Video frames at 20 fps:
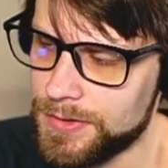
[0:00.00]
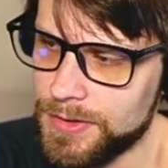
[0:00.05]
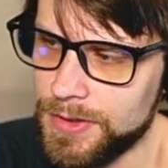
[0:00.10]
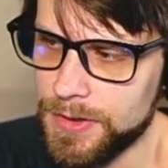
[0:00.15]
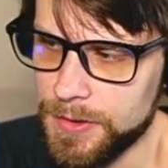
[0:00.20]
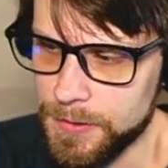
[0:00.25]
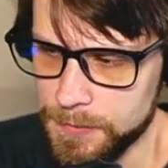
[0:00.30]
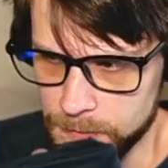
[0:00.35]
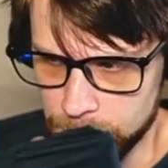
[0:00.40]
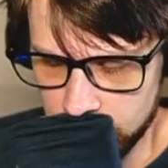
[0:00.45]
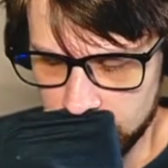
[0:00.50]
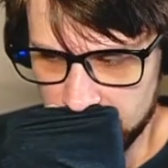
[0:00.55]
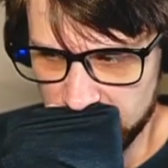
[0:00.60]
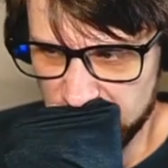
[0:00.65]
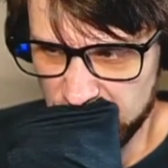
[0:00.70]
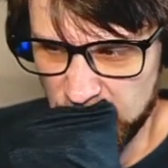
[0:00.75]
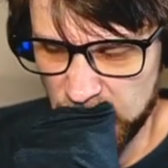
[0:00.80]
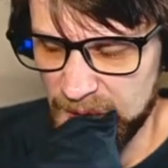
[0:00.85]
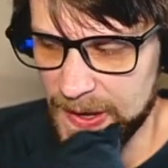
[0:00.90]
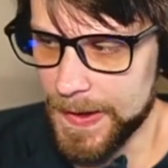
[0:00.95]
you know?
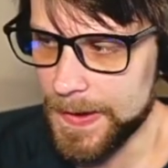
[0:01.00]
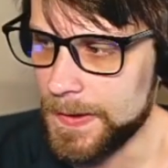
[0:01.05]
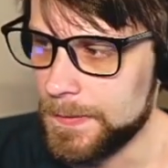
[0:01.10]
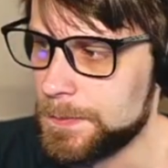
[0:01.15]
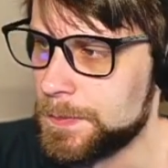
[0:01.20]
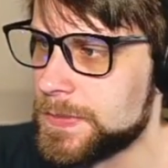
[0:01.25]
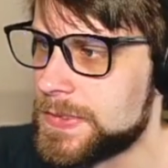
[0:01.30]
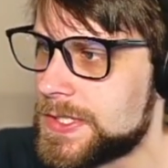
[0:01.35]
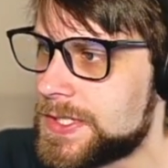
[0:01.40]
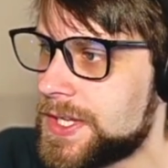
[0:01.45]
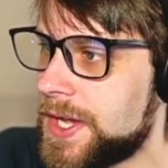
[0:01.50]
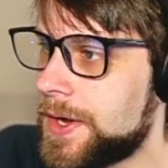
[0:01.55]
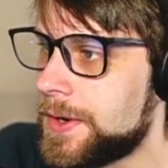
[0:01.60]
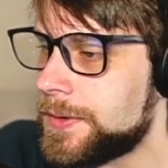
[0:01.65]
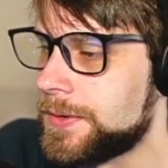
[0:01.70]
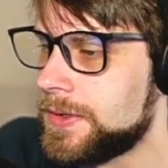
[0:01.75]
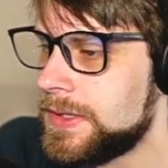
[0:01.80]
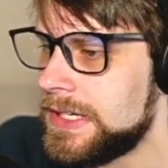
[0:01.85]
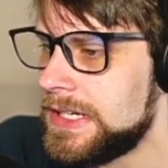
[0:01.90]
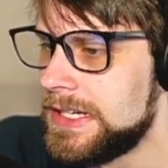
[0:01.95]

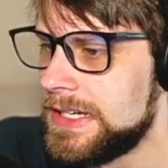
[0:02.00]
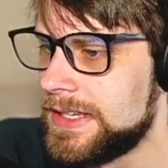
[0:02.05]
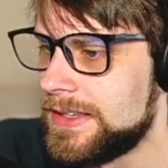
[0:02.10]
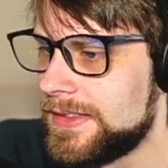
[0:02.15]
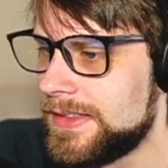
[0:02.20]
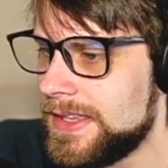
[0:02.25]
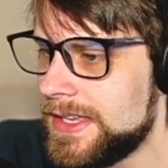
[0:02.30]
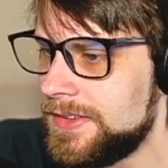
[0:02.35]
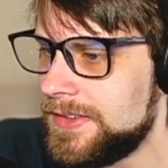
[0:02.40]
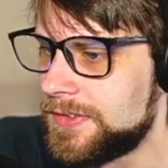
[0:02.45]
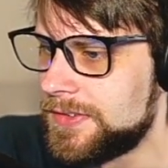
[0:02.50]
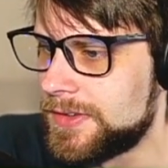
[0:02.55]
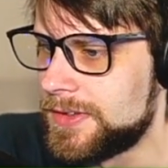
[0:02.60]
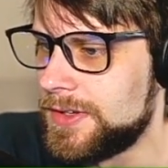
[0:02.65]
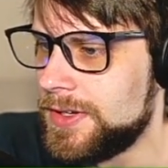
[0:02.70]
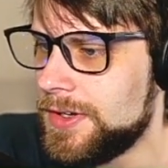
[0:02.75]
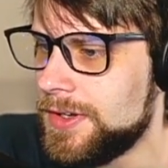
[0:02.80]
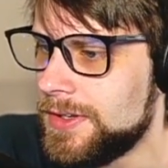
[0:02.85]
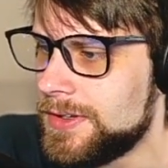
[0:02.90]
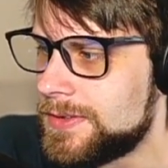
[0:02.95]
So this
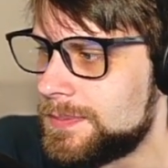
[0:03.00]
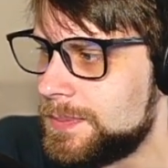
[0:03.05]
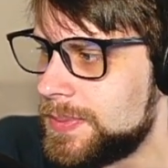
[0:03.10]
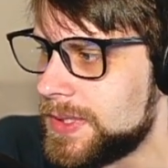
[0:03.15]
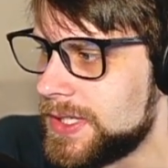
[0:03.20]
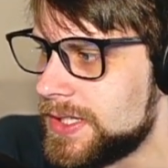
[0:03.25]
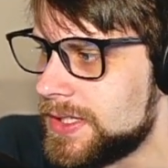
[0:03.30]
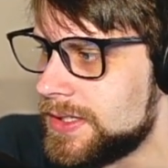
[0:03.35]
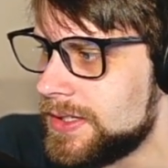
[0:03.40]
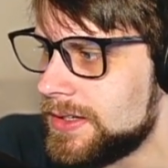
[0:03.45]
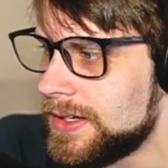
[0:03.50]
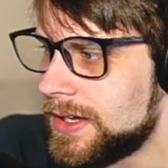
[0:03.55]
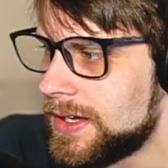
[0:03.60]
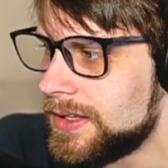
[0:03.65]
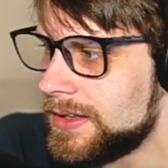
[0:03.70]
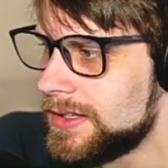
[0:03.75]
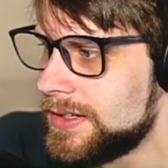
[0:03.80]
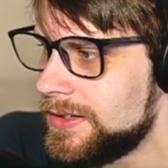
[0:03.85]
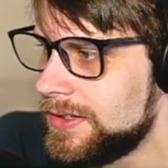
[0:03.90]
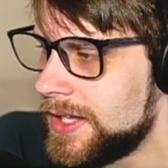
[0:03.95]
could be a
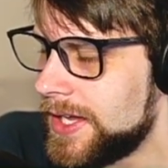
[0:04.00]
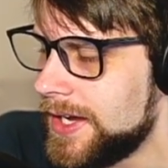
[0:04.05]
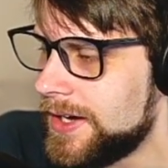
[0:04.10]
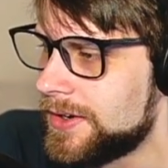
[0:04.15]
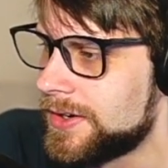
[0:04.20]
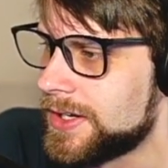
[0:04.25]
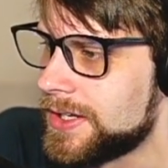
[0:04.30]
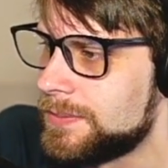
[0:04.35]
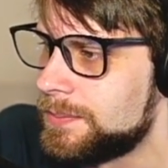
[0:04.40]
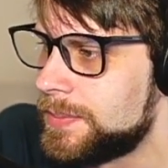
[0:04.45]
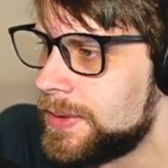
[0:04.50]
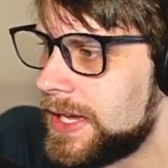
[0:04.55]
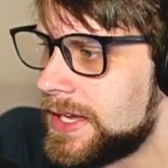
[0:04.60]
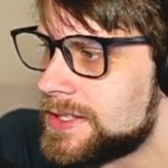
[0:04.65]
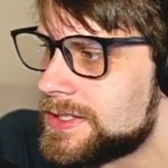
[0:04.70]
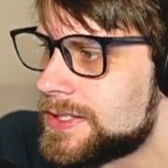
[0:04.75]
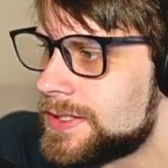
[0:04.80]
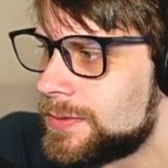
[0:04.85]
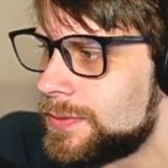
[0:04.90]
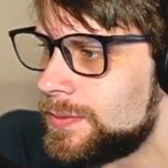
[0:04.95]
little hairy,
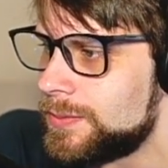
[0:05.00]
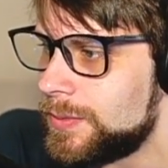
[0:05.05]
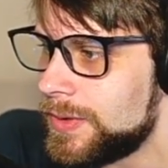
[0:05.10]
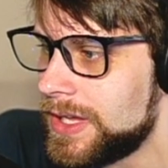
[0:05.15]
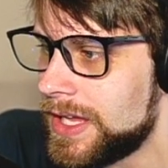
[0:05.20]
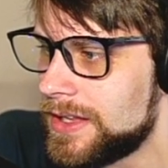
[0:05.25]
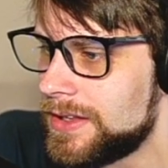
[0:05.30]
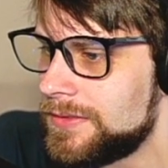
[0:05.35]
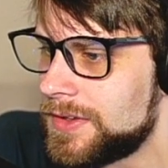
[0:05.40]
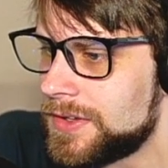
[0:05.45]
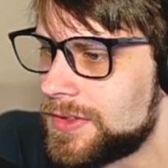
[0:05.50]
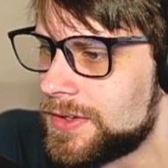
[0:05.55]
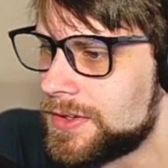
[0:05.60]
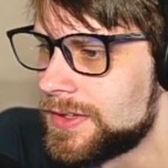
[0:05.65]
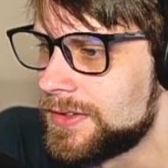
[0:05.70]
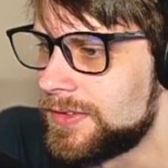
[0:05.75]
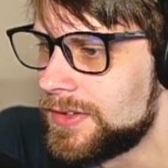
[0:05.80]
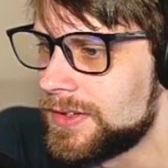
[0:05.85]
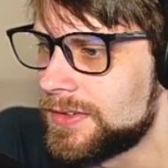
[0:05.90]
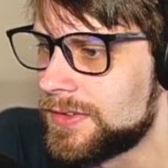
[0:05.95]
but we got level
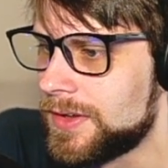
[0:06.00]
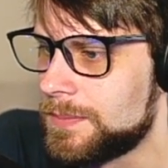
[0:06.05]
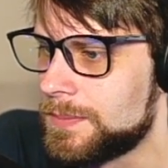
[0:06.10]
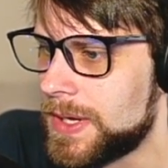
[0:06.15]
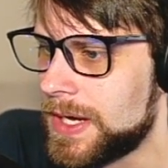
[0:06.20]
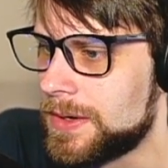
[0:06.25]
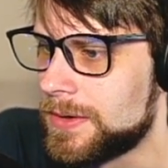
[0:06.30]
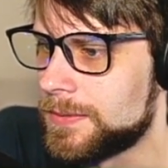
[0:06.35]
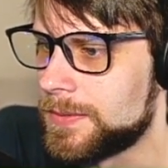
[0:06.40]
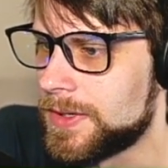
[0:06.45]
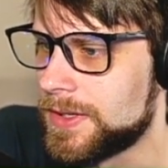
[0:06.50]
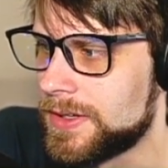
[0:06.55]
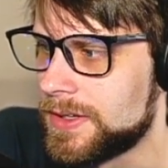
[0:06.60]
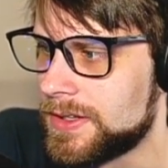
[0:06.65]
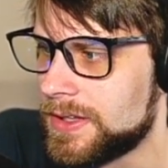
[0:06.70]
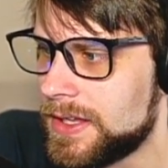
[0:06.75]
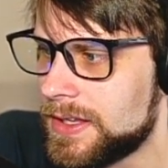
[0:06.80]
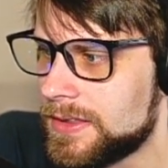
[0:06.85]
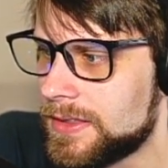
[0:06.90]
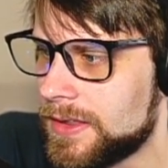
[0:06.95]
36 on Powerball. I
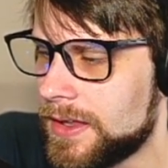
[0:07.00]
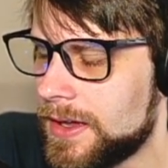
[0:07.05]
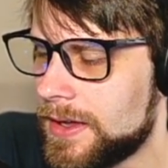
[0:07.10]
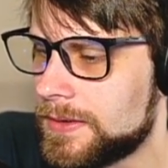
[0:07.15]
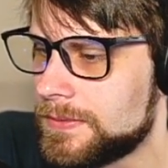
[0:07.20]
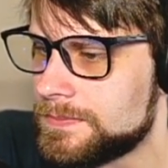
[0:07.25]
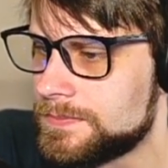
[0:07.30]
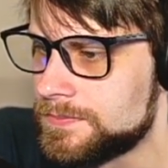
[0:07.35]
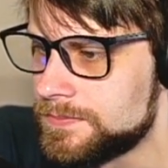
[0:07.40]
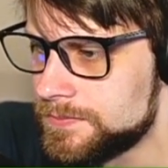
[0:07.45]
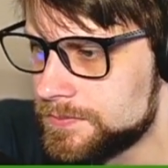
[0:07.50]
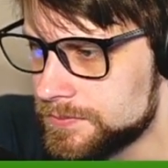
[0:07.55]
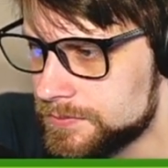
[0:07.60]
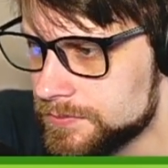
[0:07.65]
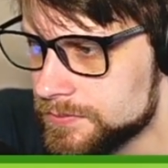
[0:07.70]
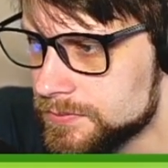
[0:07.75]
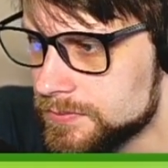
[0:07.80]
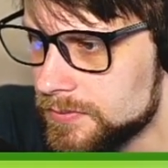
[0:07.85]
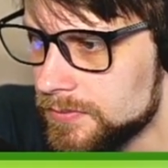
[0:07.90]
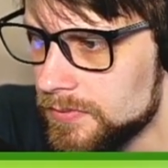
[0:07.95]
like that.
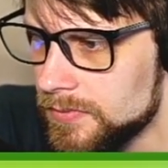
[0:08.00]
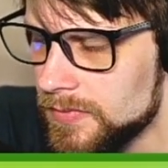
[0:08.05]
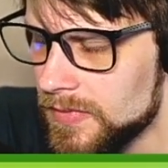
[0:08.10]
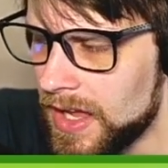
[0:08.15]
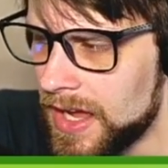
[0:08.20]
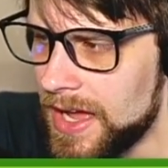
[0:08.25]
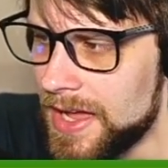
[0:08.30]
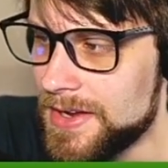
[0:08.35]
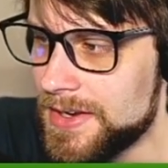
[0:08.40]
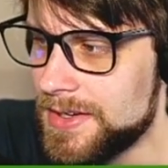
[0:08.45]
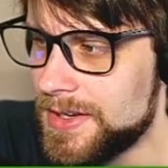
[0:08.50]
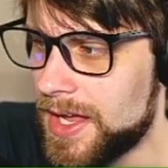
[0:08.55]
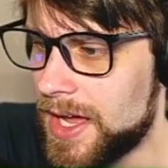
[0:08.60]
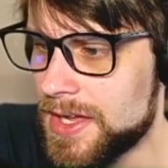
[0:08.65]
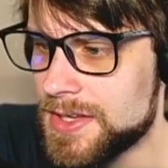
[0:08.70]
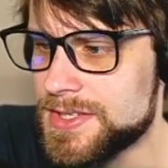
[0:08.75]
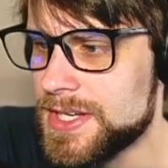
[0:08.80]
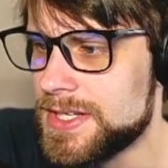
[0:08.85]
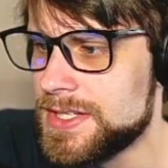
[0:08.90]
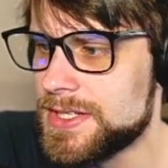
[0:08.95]
I did
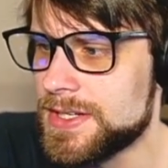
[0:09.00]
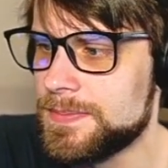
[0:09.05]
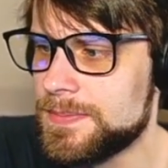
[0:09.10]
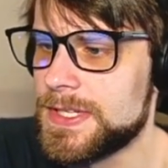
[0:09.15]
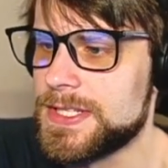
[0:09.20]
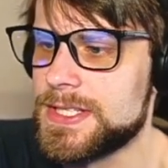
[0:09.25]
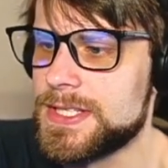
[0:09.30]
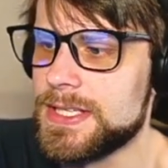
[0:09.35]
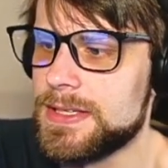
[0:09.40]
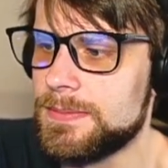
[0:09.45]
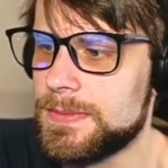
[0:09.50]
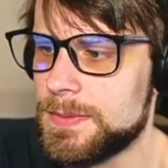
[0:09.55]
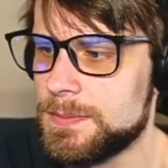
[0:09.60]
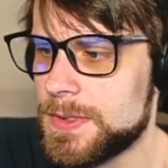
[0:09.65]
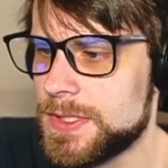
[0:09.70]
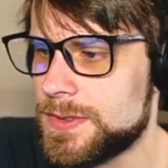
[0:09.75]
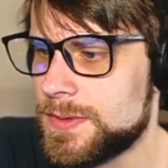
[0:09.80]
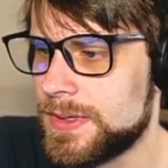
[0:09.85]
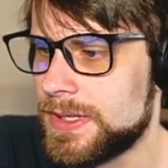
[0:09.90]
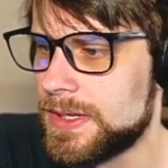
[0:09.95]
not change up the team in
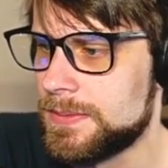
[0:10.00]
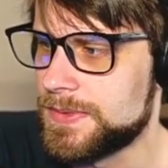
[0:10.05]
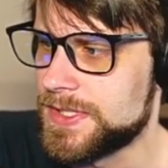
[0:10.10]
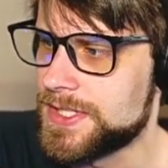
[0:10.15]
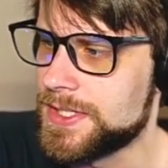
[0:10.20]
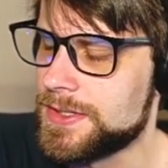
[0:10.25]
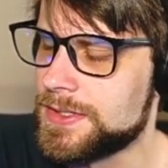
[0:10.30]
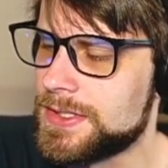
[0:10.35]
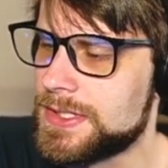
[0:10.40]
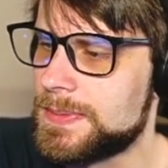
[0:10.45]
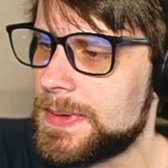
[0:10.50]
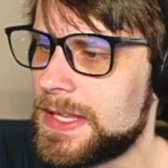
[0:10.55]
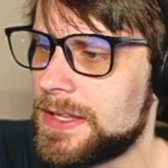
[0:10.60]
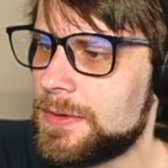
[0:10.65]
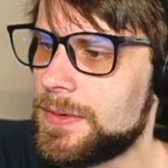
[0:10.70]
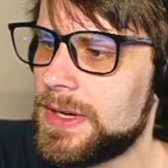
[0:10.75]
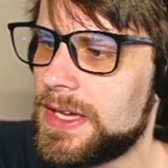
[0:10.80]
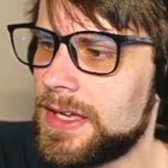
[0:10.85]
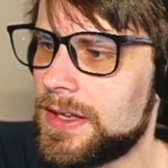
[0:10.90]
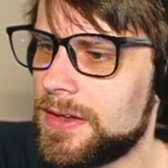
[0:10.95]
between episodes, by the
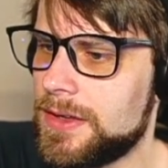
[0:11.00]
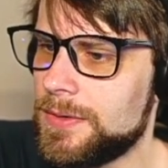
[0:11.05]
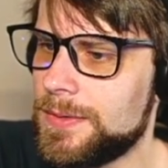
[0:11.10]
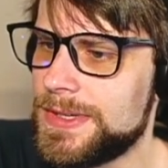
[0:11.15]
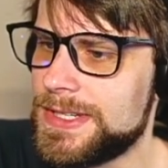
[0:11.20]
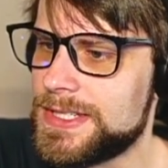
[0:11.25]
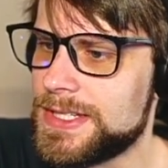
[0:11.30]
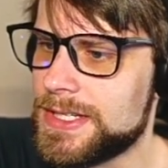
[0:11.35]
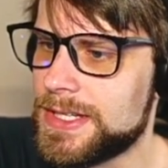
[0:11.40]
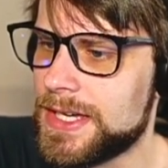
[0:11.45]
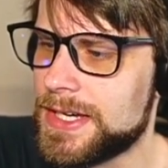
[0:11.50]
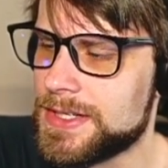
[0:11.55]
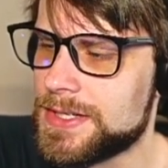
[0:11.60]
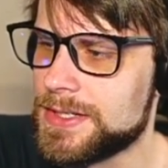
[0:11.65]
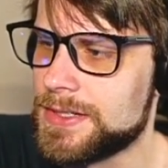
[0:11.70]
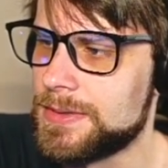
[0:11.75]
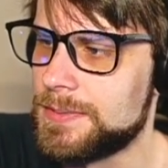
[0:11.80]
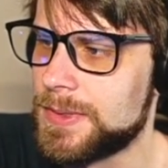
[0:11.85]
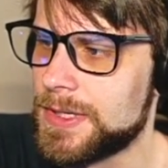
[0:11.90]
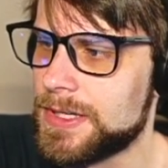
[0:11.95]
way. I know we did
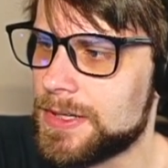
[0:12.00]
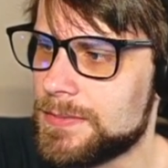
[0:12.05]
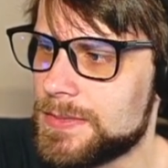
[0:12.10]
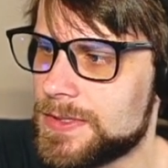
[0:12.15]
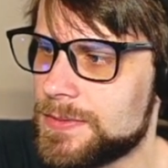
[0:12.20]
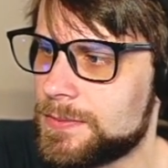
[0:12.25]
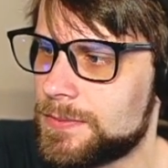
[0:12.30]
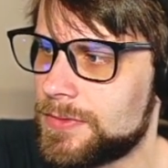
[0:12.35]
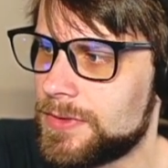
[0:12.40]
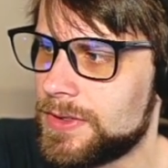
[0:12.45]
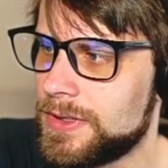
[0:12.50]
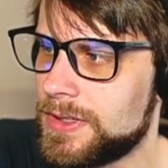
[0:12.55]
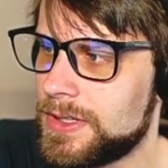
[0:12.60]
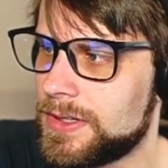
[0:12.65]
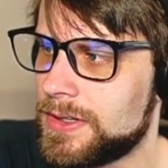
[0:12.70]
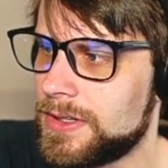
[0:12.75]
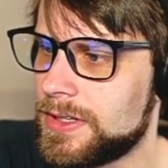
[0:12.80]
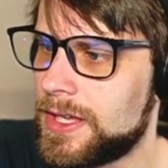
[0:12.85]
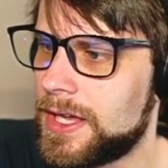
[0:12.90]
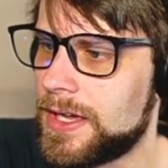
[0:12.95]
actually pick up some really
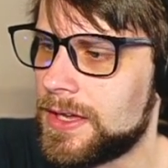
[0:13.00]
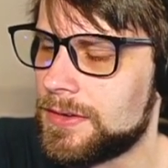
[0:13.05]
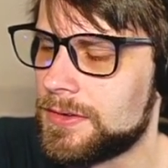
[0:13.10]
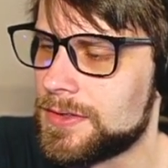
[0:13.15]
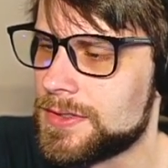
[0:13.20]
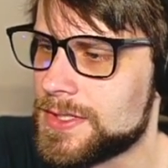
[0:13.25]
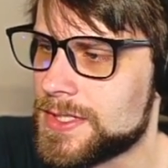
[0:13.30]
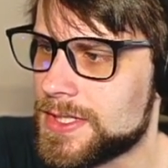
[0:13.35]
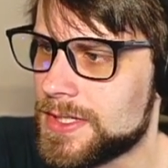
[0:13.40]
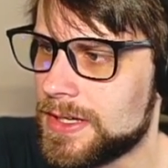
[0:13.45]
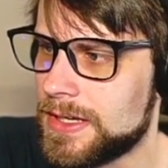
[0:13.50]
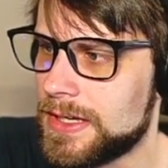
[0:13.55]
good encounters,